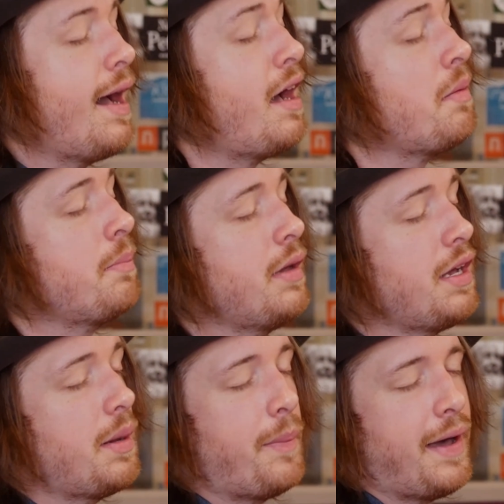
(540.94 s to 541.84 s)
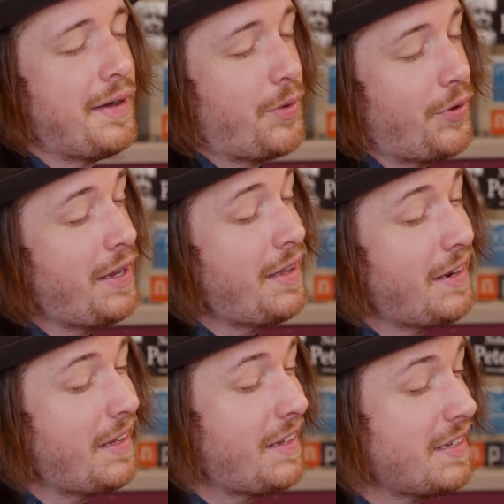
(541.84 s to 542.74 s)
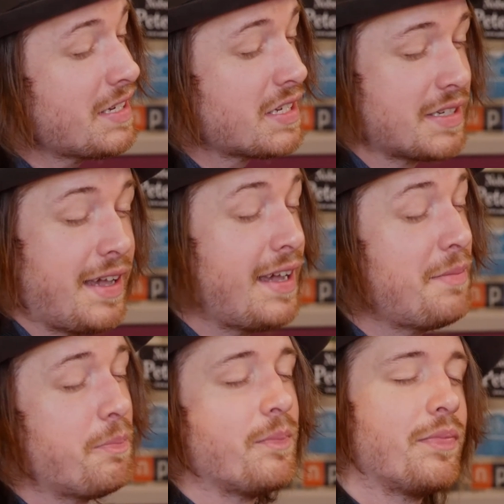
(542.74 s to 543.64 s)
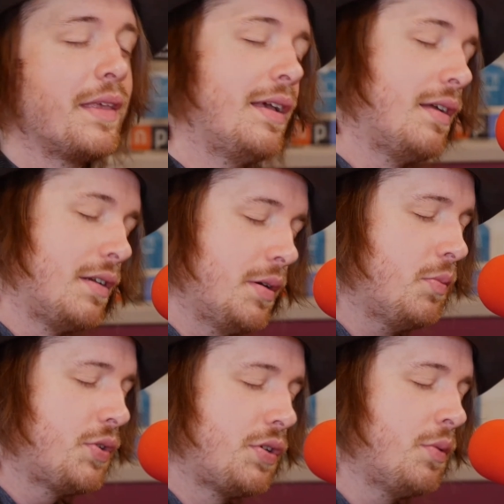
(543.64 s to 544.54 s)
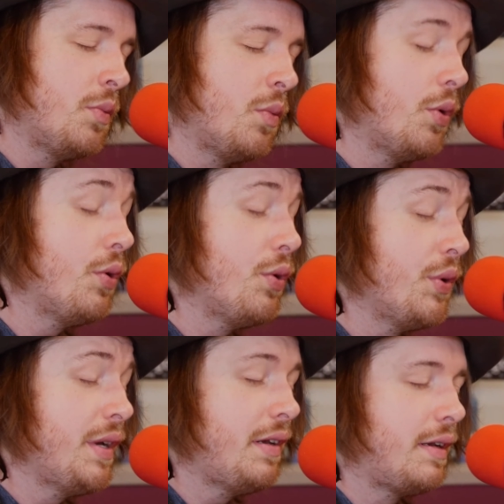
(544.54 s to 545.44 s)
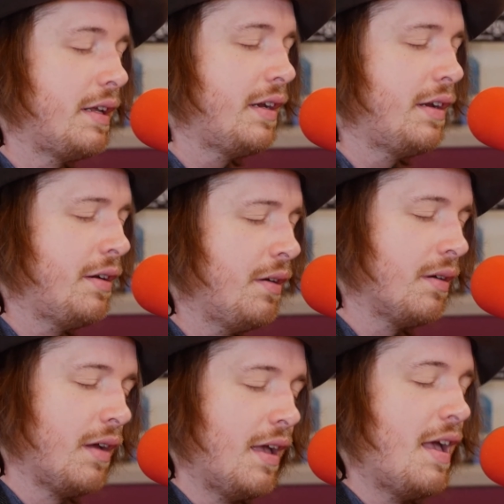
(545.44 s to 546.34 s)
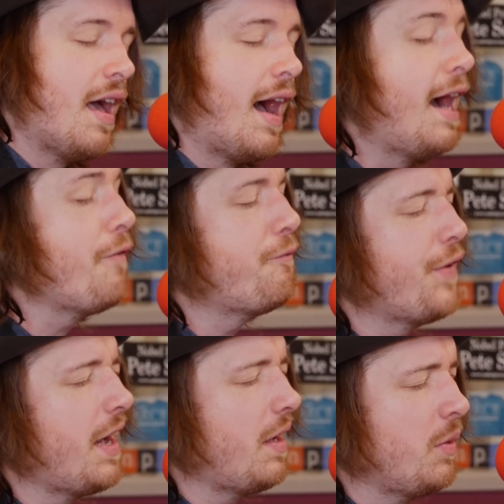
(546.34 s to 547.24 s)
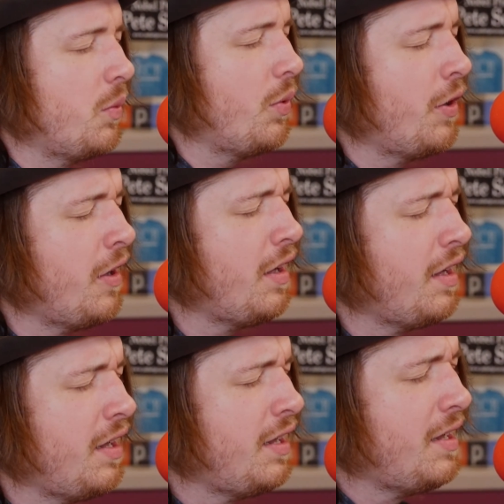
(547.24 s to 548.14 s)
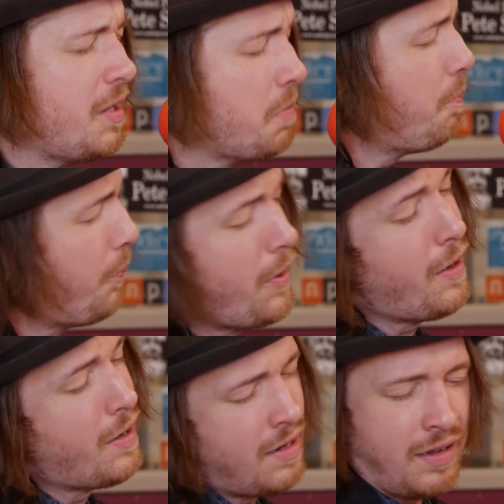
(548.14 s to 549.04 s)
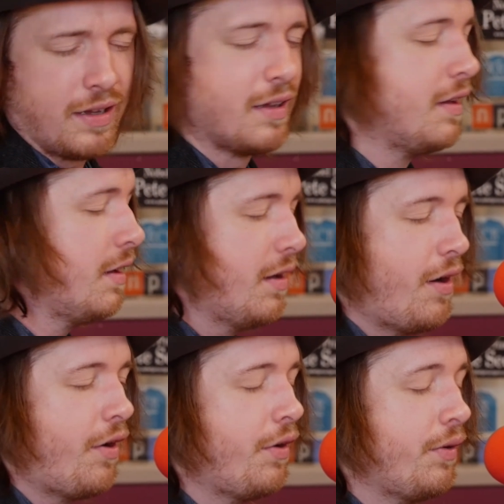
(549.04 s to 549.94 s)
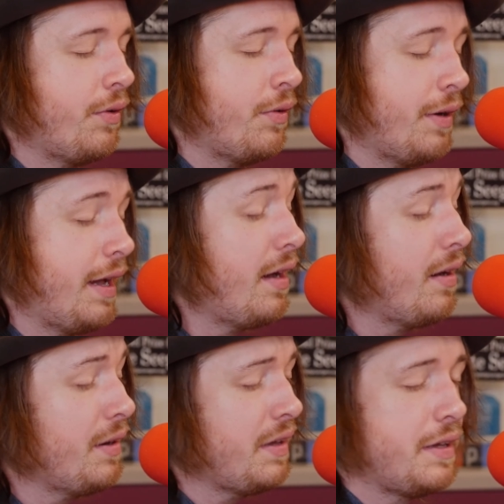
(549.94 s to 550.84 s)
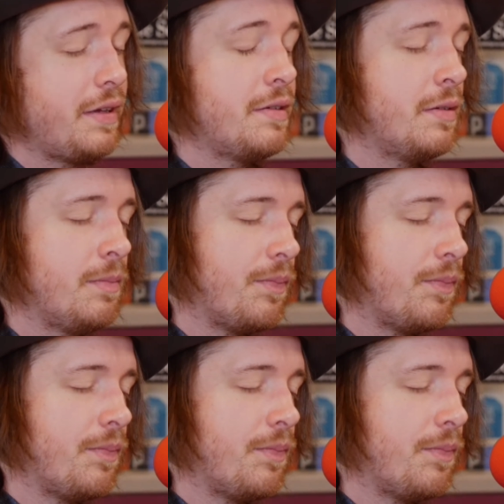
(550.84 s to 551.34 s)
I'll make my great escape. Don't you worry, dear. I'll find a way to break on out of here.